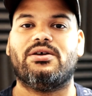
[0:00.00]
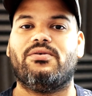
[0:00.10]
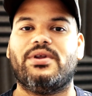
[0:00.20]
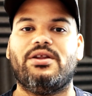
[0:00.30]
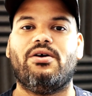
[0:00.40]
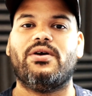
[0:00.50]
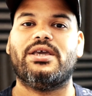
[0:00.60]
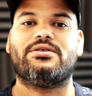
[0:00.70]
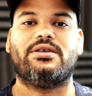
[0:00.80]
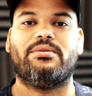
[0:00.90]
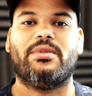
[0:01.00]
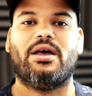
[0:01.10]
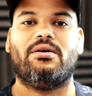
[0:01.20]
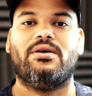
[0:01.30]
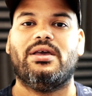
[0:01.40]
they already know
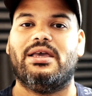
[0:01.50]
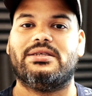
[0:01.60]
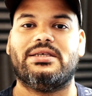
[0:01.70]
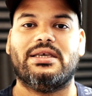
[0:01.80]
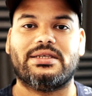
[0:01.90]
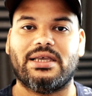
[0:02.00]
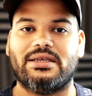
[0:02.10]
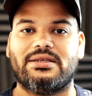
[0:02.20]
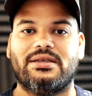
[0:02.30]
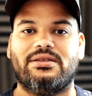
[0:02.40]
HTML and CSS,